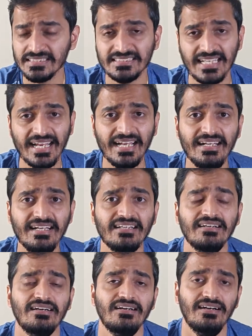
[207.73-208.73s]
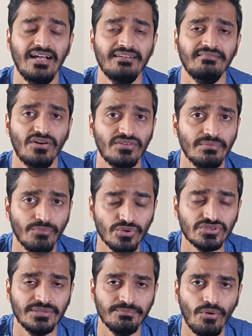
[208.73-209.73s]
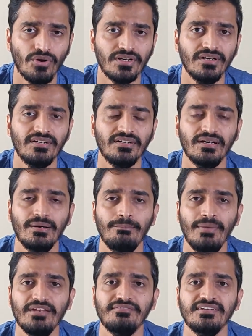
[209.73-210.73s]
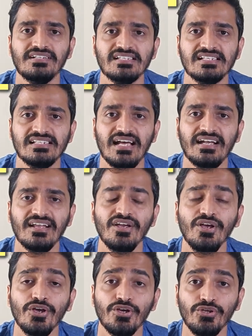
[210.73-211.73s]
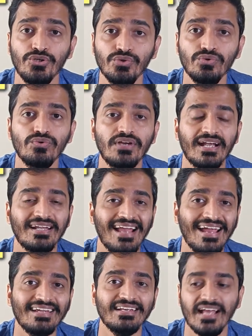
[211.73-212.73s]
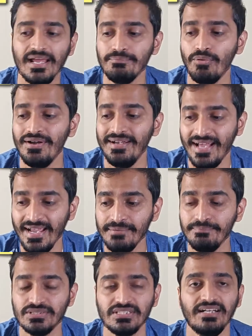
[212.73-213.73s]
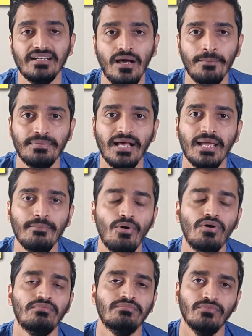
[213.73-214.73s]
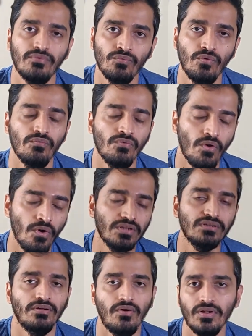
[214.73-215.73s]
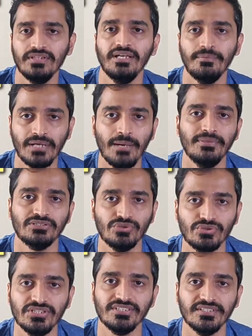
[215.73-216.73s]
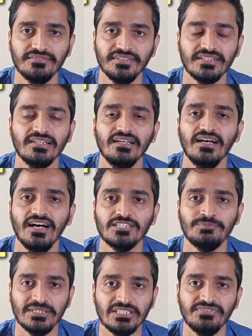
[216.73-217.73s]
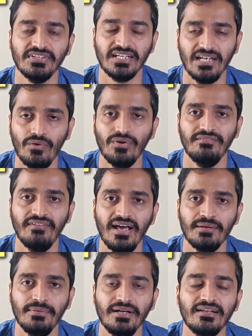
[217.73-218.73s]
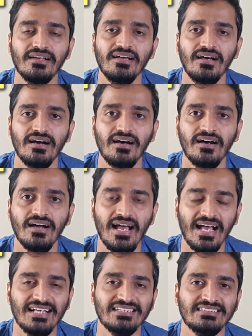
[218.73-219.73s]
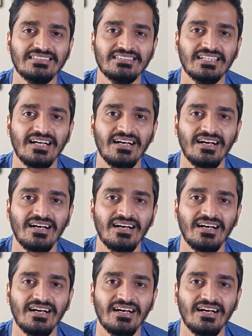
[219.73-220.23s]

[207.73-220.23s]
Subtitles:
Second, and one of the most important benefits is that you get 99.9% uptime or all the uptime associated with a specific cloud environment as